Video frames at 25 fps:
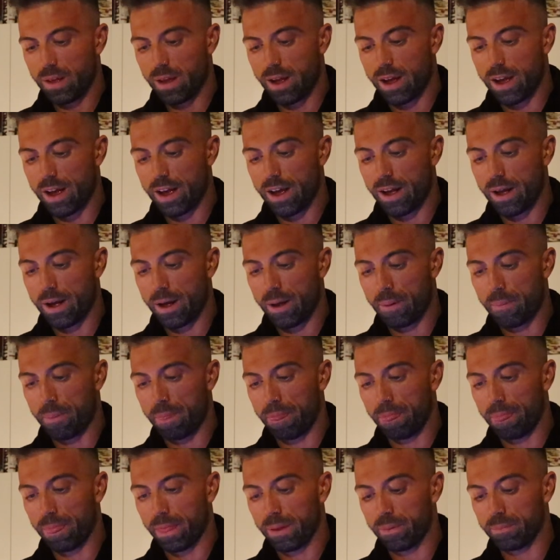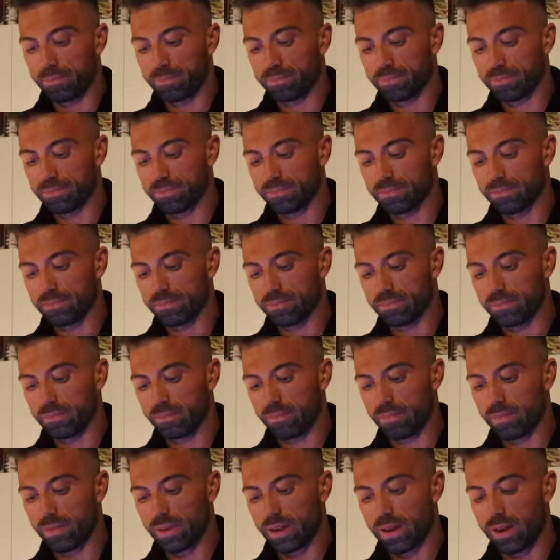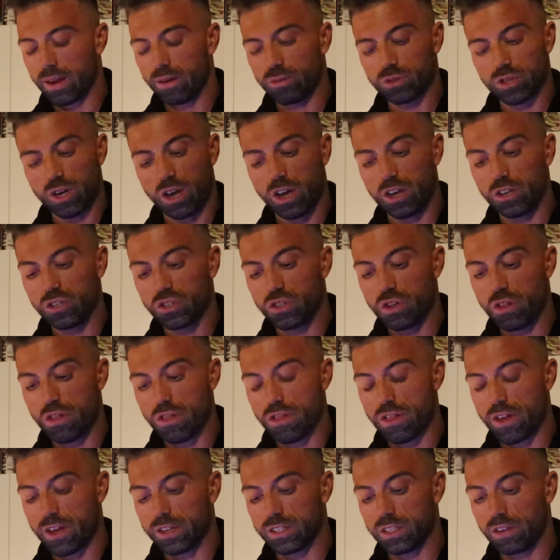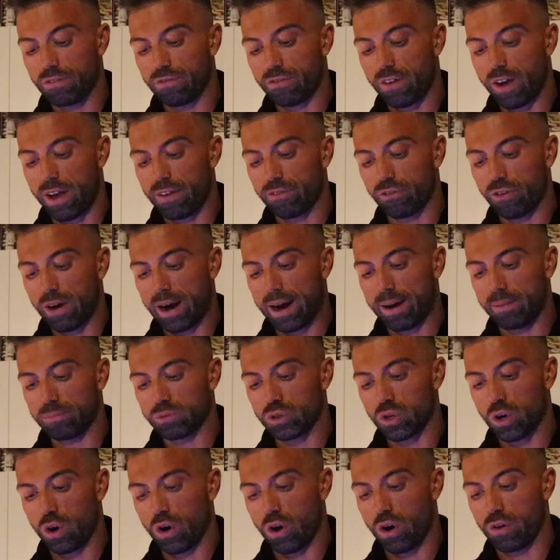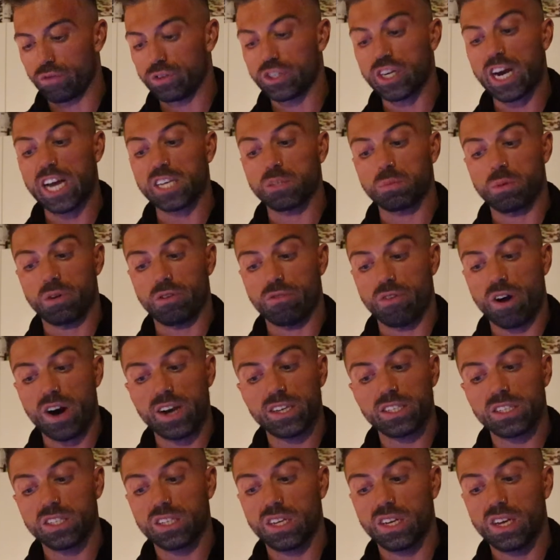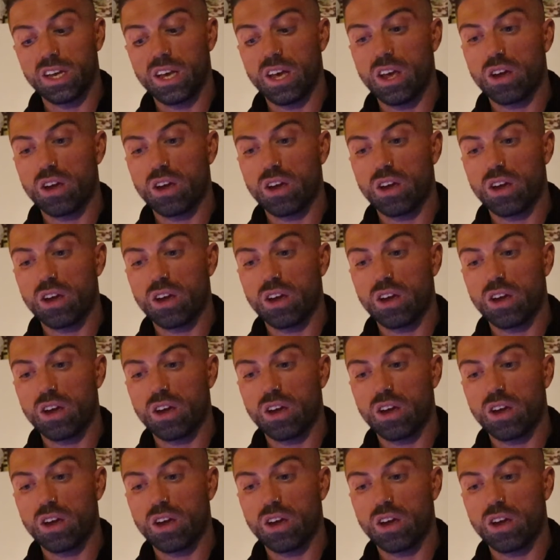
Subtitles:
it was 135 grams of jasmine rice,